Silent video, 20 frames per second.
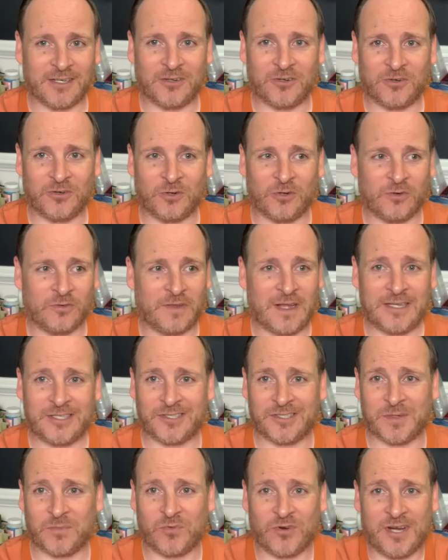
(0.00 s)
or if that's just
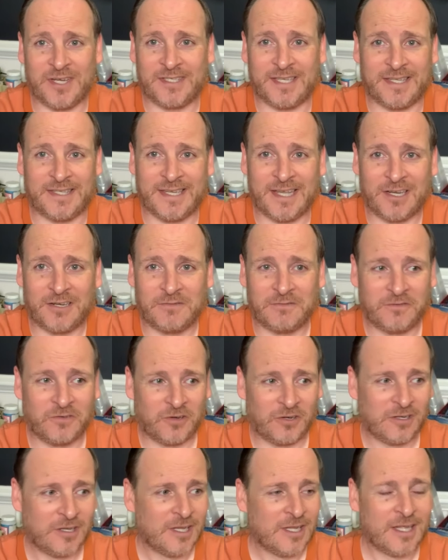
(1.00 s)
the price they sell them
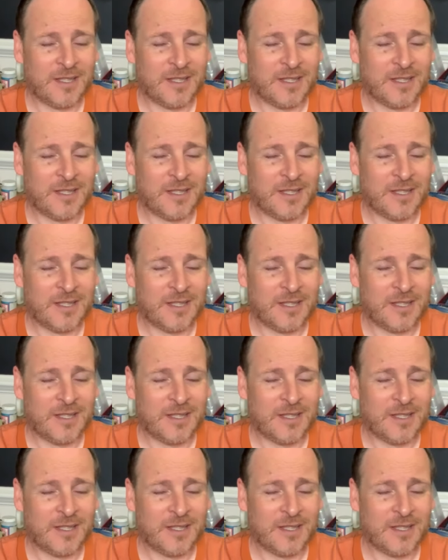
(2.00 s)
for,